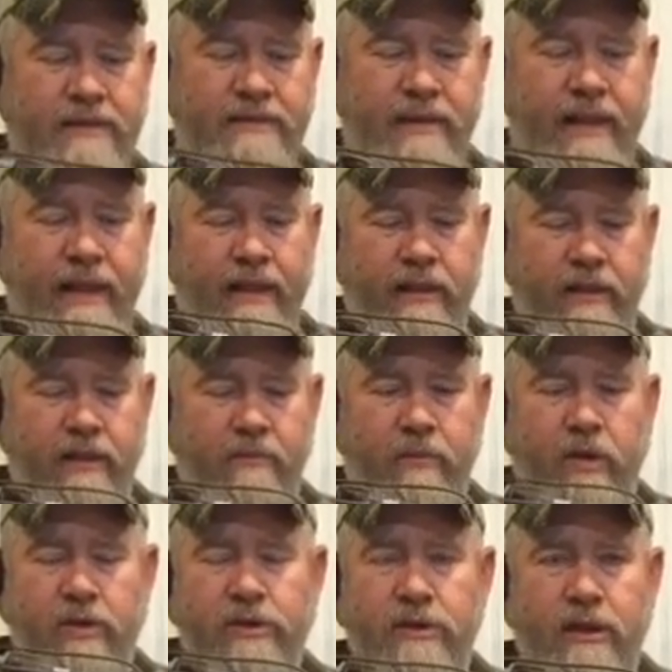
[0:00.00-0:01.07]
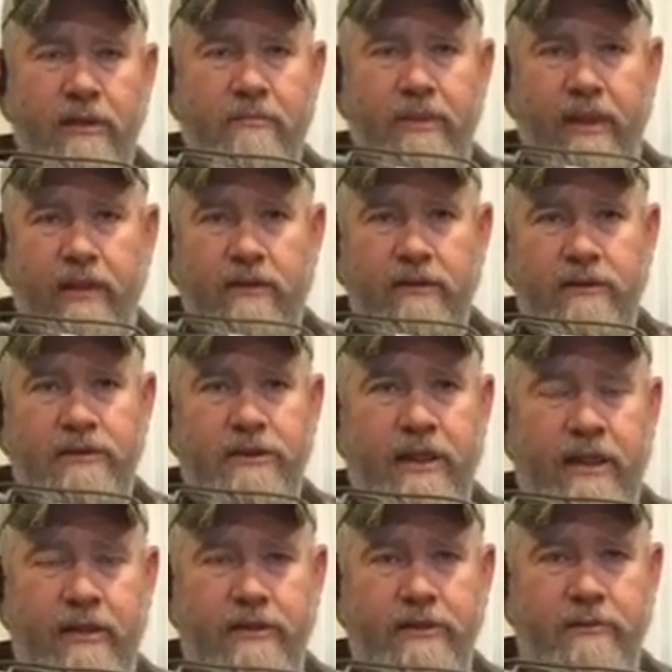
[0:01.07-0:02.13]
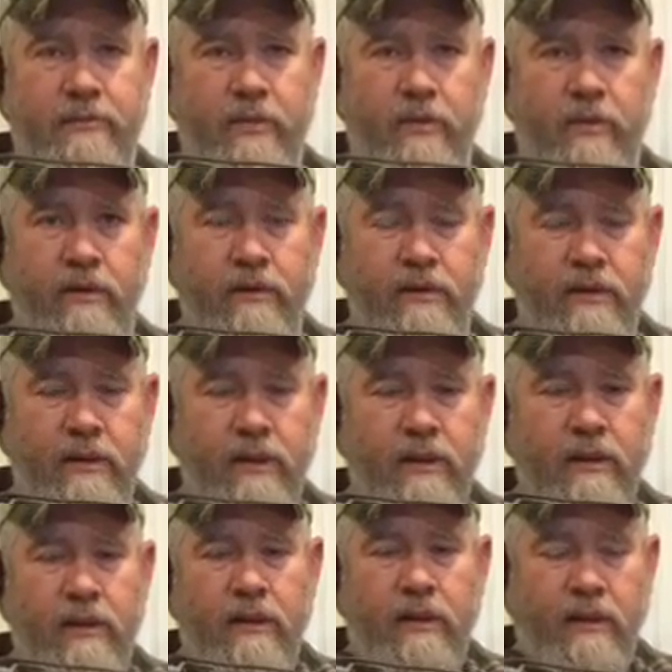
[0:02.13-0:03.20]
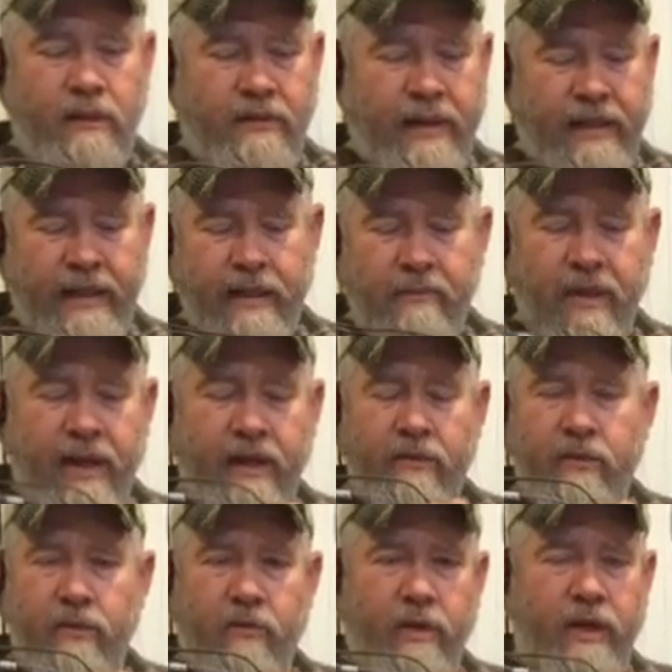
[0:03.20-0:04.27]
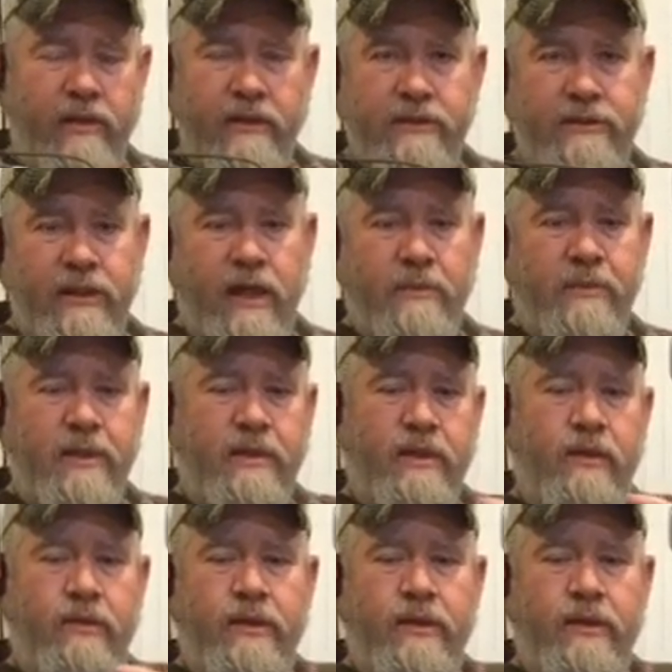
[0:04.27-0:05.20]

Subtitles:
is a commercially built snare support that anybody with a welding shop can do.